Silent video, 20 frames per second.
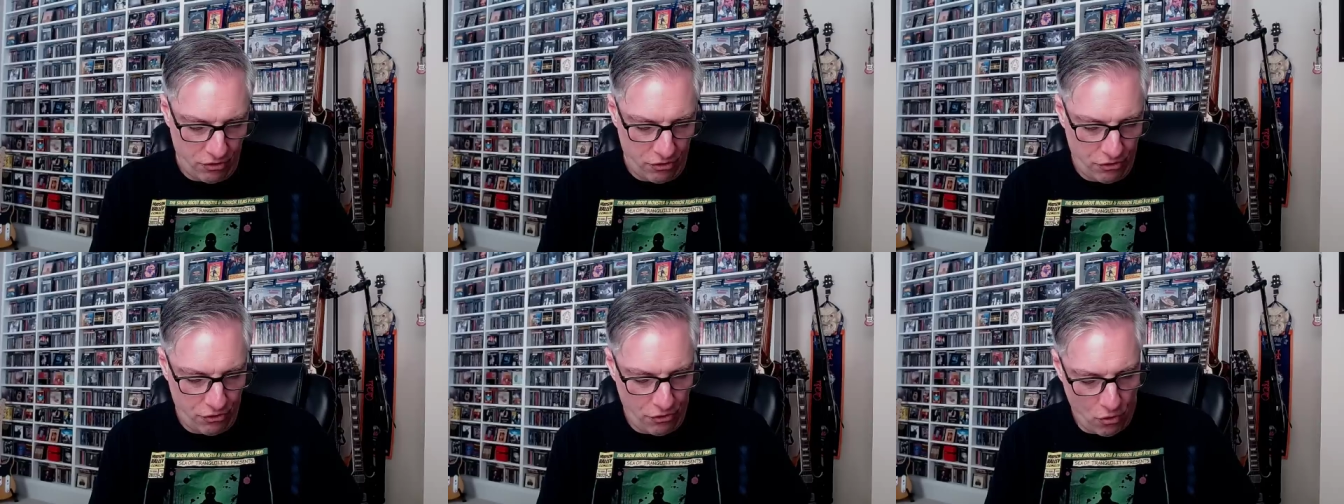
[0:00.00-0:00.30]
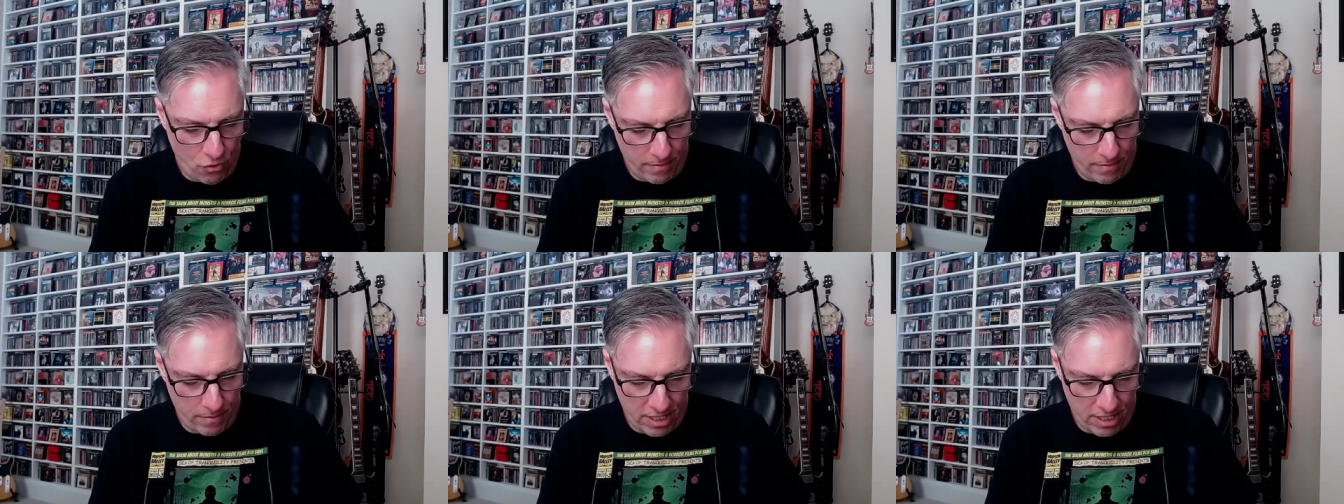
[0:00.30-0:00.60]

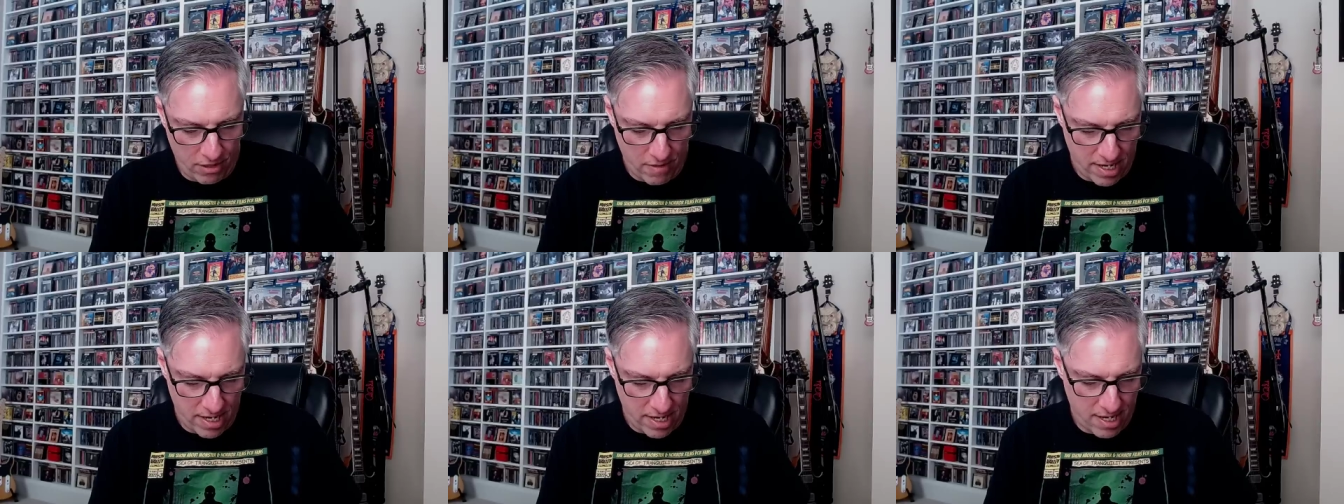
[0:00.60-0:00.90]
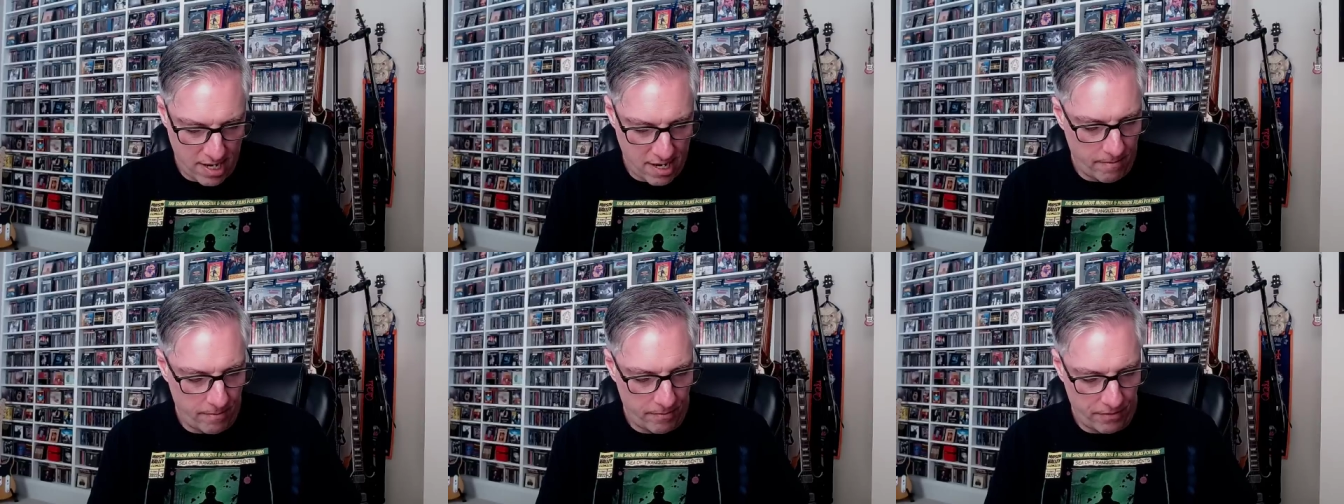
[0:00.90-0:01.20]
So many great
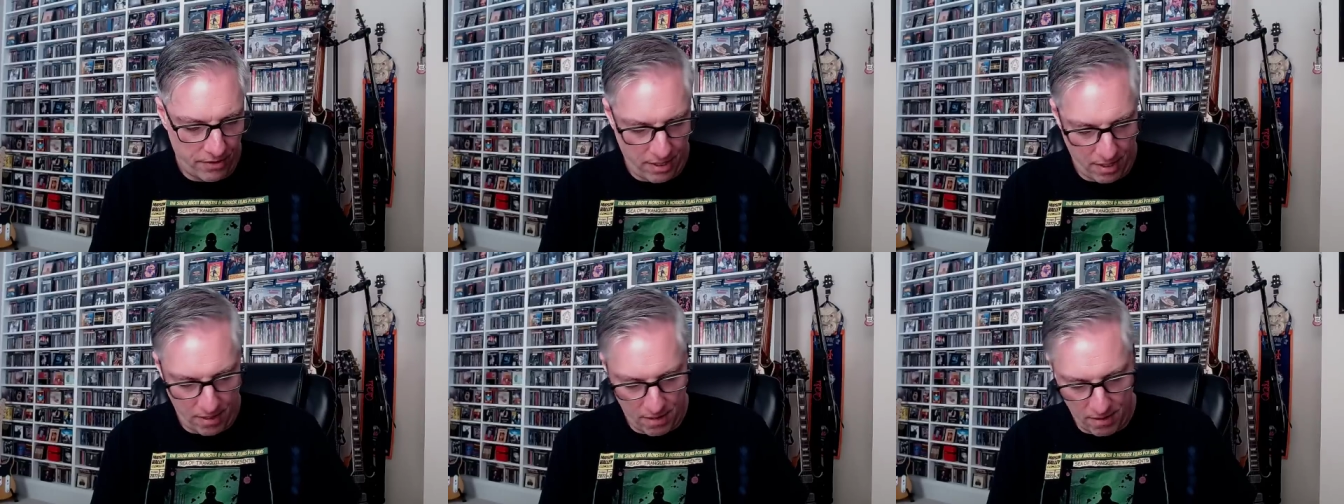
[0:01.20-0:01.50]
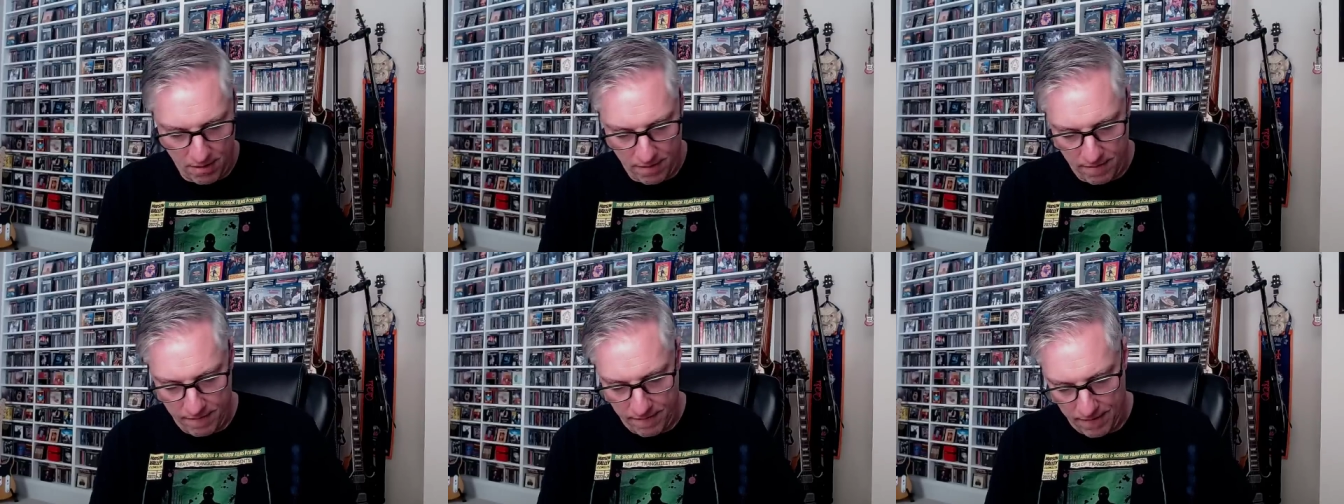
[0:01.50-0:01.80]
albums
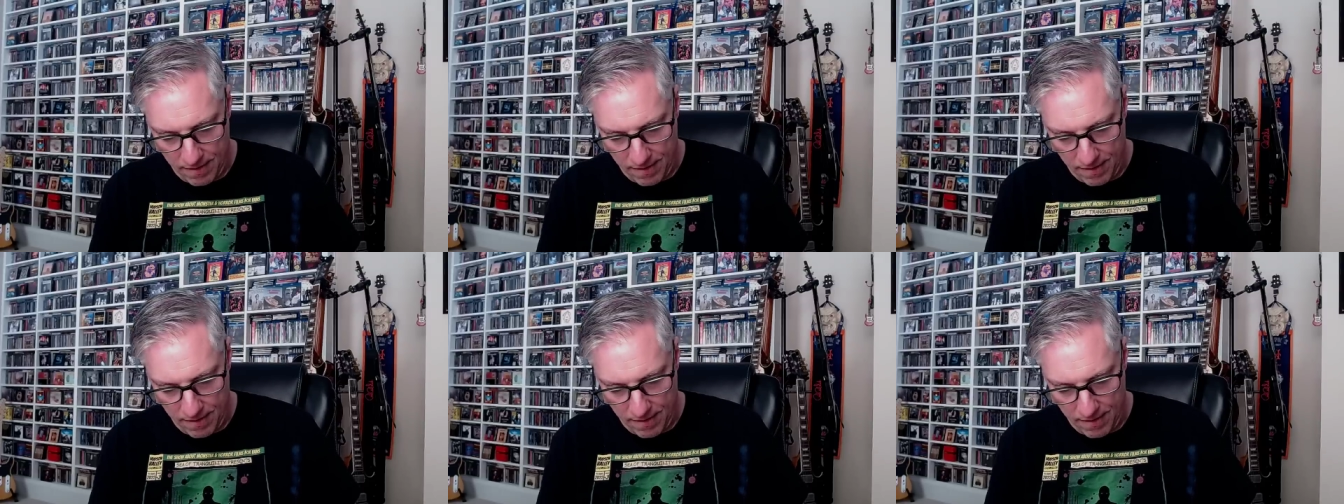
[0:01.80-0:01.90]
here.